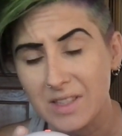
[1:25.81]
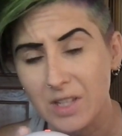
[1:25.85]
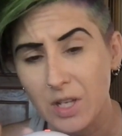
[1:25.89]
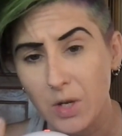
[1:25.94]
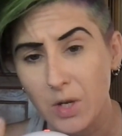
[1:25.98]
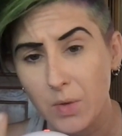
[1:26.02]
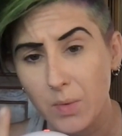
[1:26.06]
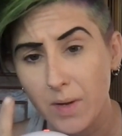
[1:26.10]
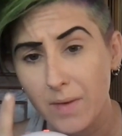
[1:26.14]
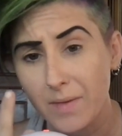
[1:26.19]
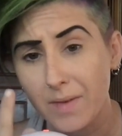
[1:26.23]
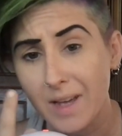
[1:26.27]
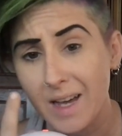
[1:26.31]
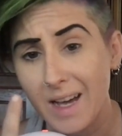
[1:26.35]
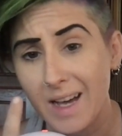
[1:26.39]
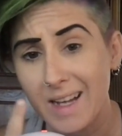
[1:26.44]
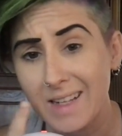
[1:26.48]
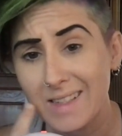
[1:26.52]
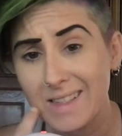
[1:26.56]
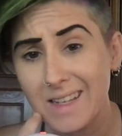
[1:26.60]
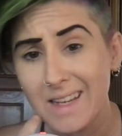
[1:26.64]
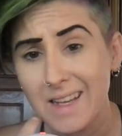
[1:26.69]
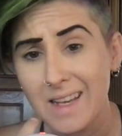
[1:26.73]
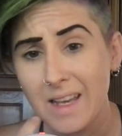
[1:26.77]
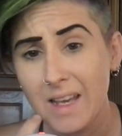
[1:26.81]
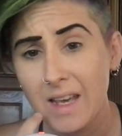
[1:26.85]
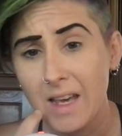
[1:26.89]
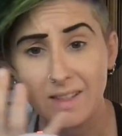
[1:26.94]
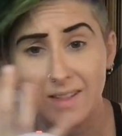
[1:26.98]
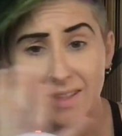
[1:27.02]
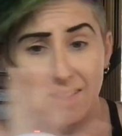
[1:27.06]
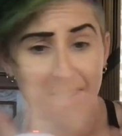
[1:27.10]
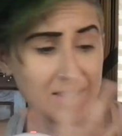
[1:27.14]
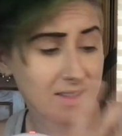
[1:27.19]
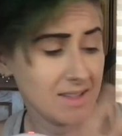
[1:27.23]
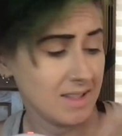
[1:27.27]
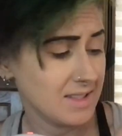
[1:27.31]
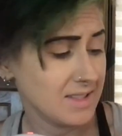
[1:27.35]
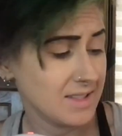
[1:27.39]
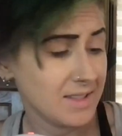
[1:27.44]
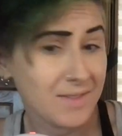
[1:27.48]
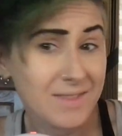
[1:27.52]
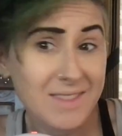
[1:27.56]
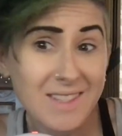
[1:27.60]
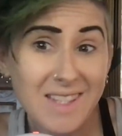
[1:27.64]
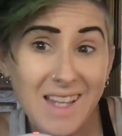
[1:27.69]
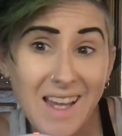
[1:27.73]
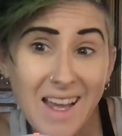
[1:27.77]
So we've got the sense
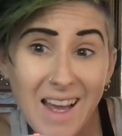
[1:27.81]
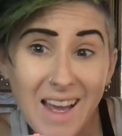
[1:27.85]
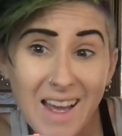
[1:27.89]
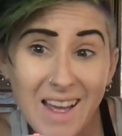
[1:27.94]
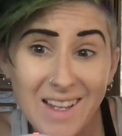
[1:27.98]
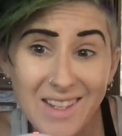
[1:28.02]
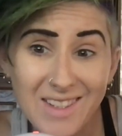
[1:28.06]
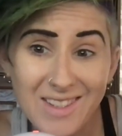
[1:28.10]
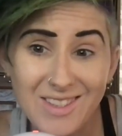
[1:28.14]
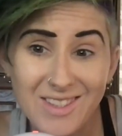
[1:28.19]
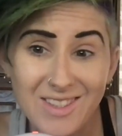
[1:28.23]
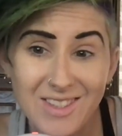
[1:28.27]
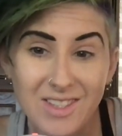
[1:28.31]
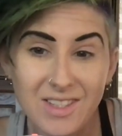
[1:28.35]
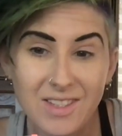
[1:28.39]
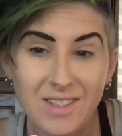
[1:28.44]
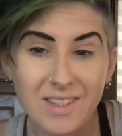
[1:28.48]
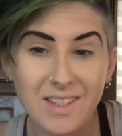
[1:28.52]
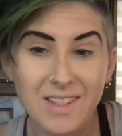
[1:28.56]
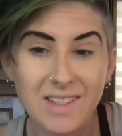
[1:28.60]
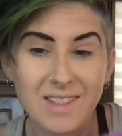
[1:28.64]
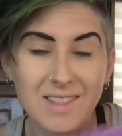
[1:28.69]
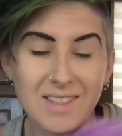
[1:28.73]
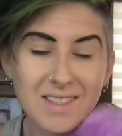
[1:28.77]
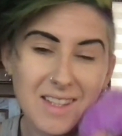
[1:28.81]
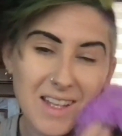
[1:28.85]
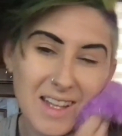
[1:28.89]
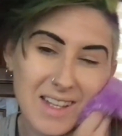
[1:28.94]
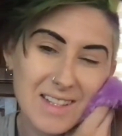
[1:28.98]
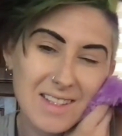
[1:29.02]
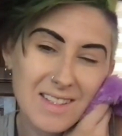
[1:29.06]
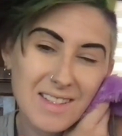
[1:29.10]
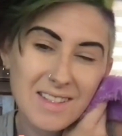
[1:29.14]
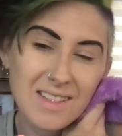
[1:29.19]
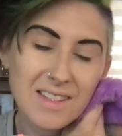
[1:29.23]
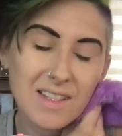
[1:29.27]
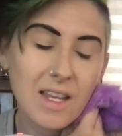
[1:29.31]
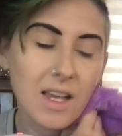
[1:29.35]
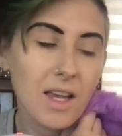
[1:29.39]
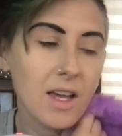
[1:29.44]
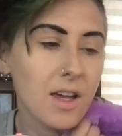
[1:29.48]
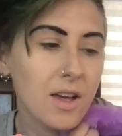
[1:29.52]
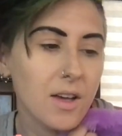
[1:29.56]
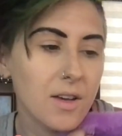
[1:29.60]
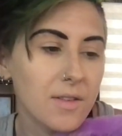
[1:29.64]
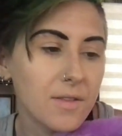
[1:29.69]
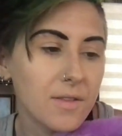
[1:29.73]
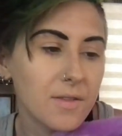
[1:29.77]
of touch, the sense
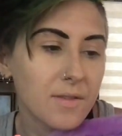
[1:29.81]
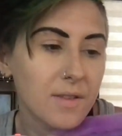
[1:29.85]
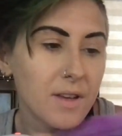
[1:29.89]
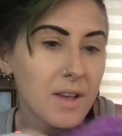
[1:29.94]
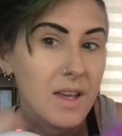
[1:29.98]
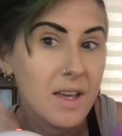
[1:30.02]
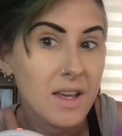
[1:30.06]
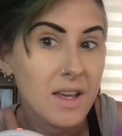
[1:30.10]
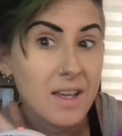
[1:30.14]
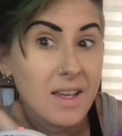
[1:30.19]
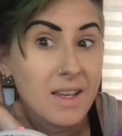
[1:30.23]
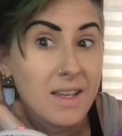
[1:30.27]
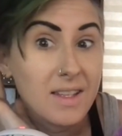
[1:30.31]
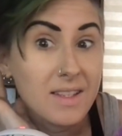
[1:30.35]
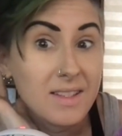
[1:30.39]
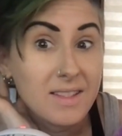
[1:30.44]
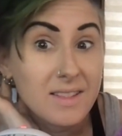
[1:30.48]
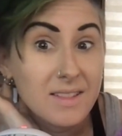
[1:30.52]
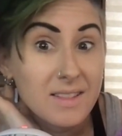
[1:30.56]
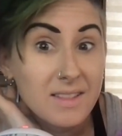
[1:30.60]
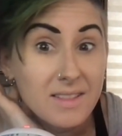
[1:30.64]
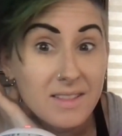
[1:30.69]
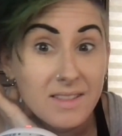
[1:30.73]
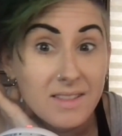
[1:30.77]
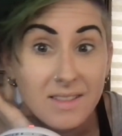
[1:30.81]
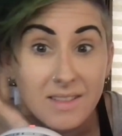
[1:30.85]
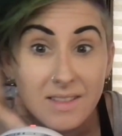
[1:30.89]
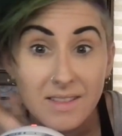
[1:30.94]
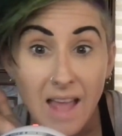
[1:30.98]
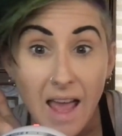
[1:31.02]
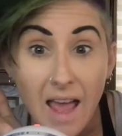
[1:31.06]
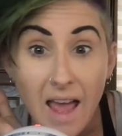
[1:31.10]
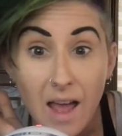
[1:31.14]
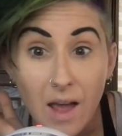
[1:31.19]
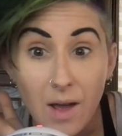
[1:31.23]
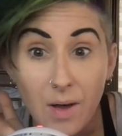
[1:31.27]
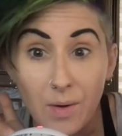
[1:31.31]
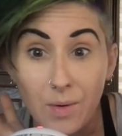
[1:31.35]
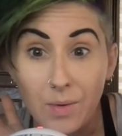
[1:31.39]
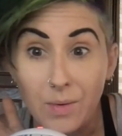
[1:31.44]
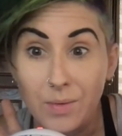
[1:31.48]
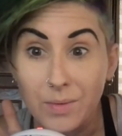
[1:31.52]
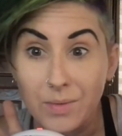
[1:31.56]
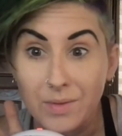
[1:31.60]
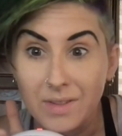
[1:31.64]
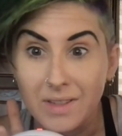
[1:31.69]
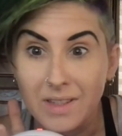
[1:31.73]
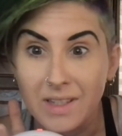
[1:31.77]
of
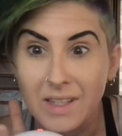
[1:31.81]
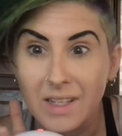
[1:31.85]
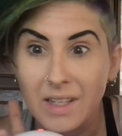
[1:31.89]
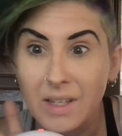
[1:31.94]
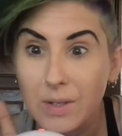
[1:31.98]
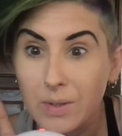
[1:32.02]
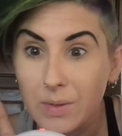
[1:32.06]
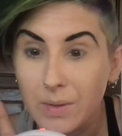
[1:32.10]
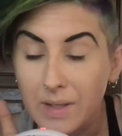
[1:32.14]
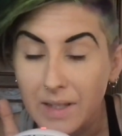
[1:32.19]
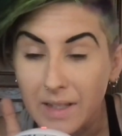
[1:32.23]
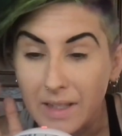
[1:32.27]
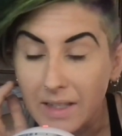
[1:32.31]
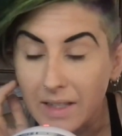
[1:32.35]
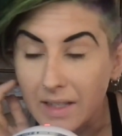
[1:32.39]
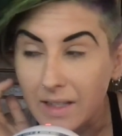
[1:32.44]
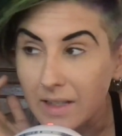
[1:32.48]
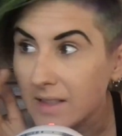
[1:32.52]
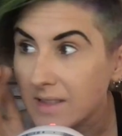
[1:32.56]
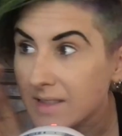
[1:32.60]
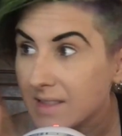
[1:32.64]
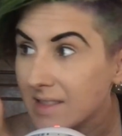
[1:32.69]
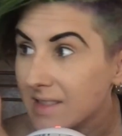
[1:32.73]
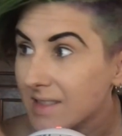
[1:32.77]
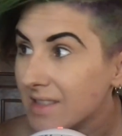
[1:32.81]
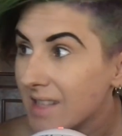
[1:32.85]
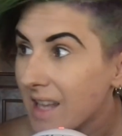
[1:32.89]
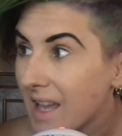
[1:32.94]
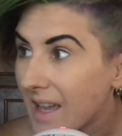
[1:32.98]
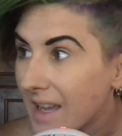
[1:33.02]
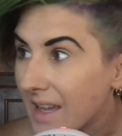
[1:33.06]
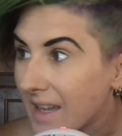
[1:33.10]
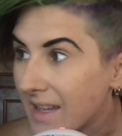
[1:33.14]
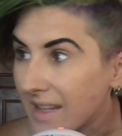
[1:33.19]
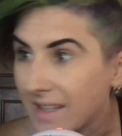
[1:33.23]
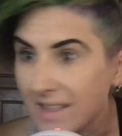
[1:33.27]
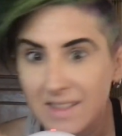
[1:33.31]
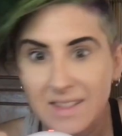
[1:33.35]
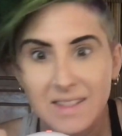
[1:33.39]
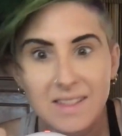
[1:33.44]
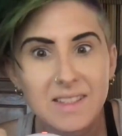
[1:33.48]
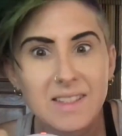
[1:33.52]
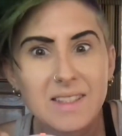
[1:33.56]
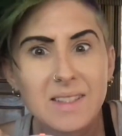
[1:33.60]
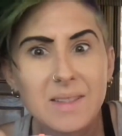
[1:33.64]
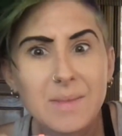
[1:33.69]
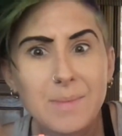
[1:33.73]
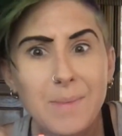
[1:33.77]
sound, hearing, sight,
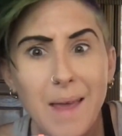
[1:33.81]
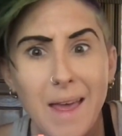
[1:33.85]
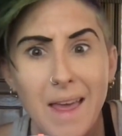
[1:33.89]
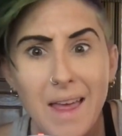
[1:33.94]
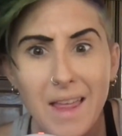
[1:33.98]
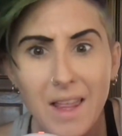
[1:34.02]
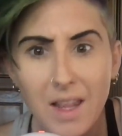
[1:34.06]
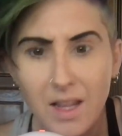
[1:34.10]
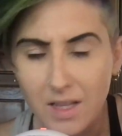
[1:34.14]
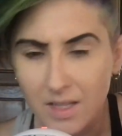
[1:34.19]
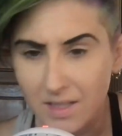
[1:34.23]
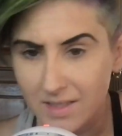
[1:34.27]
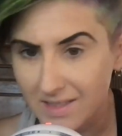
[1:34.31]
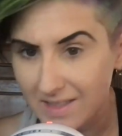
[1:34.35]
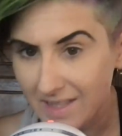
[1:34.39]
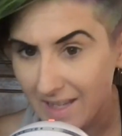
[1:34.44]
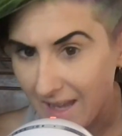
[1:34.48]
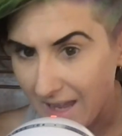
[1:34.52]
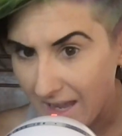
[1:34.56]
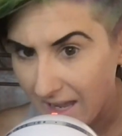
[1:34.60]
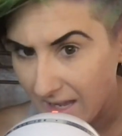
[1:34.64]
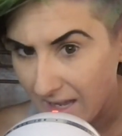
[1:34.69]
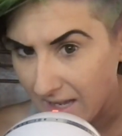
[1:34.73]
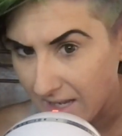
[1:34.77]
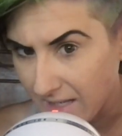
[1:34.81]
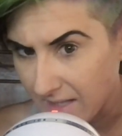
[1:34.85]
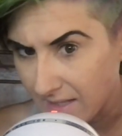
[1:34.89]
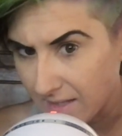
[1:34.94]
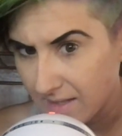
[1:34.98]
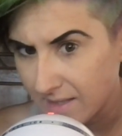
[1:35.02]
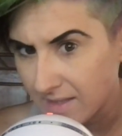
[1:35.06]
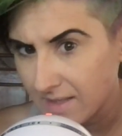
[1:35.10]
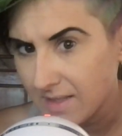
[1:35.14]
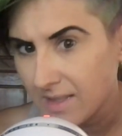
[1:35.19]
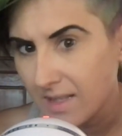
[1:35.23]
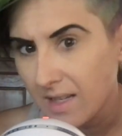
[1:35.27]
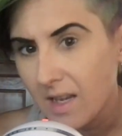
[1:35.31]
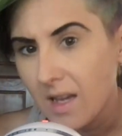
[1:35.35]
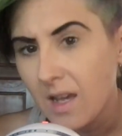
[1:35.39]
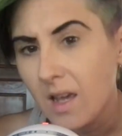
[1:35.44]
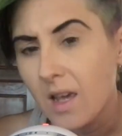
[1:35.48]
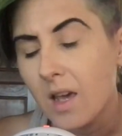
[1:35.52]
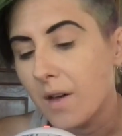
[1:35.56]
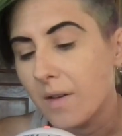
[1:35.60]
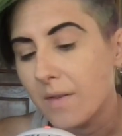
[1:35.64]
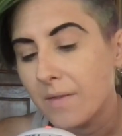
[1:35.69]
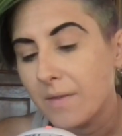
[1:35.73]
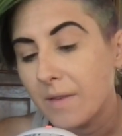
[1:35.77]
smell, taste,
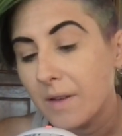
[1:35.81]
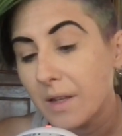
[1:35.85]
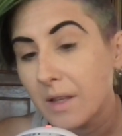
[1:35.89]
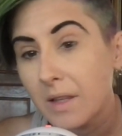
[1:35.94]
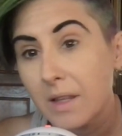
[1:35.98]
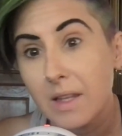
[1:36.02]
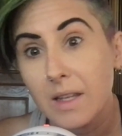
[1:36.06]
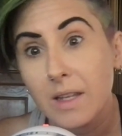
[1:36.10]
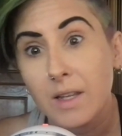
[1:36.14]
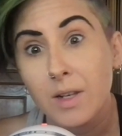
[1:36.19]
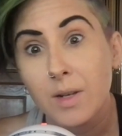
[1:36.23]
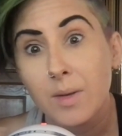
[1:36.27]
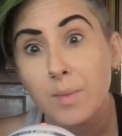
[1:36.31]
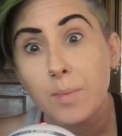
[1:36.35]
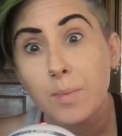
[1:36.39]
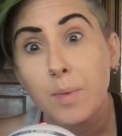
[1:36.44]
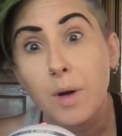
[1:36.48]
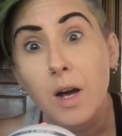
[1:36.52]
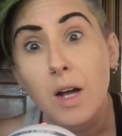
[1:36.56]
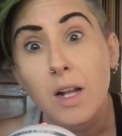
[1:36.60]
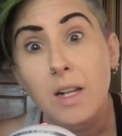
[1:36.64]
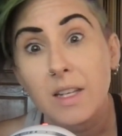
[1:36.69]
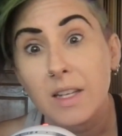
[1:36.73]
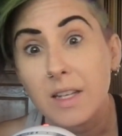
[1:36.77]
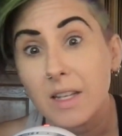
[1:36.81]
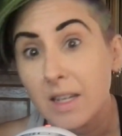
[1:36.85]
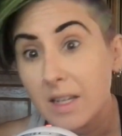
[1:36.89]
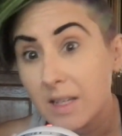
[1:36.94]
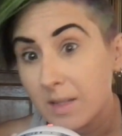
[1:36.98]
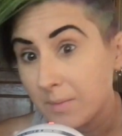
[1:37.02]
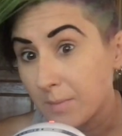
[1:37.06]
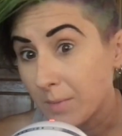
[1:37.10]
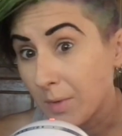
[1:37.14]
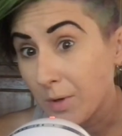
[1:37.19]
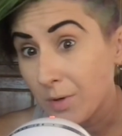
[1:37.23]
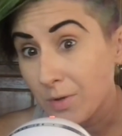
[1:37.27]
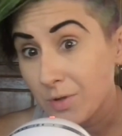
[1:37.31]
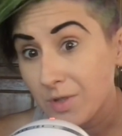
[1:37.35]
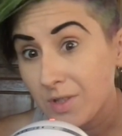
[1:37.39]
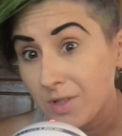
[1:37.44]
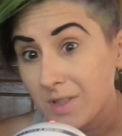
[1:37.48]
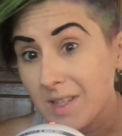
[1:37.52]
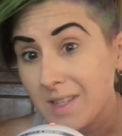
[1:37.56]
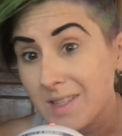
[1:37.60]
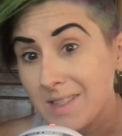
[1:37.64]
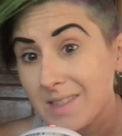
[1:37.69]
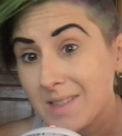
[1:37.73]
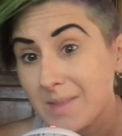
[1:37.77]
feeling your body in motion
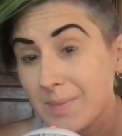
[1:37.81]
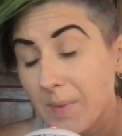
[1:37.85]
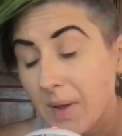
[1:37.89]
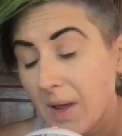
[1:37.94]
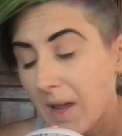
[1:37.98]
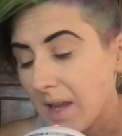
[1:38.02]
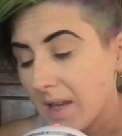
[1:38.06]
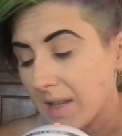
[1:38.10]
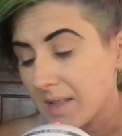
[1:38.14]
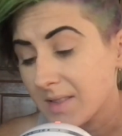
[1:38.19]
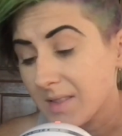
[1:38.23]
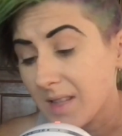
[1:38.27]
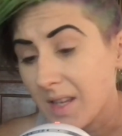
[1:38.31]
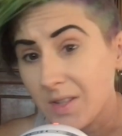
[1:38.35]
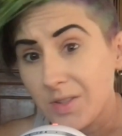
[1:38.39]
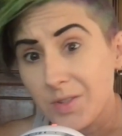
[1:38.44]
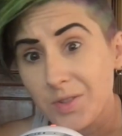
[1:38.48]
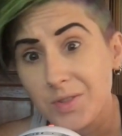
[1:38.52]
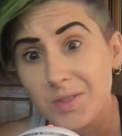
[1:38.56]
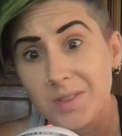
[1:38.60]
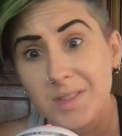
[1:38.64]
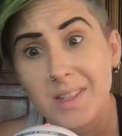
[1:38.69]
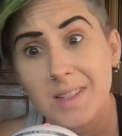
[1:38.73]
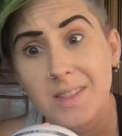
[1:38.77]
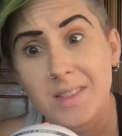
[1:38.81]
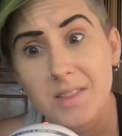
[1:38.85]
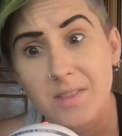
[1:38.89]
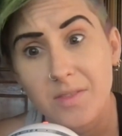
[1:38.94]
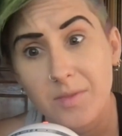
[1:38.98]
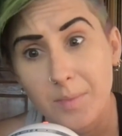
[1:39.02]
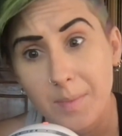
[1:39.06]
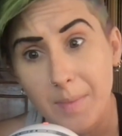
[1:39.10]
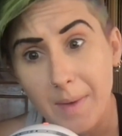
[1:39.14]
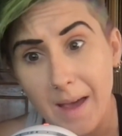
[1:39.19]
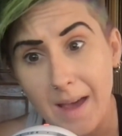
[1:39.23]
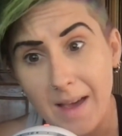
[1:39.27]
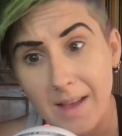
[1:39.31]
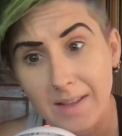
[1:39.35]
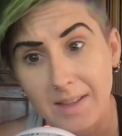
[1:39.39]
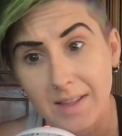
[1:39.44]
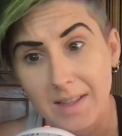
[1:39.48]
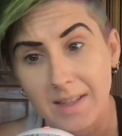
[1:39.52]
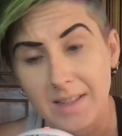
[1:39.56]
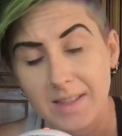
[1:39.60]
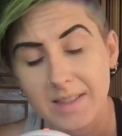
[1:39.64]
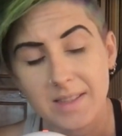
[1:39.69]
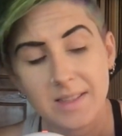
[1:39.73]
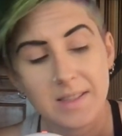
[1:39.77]
in space, and your sense of
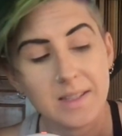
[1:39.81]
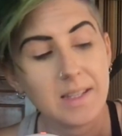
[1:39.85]
balance.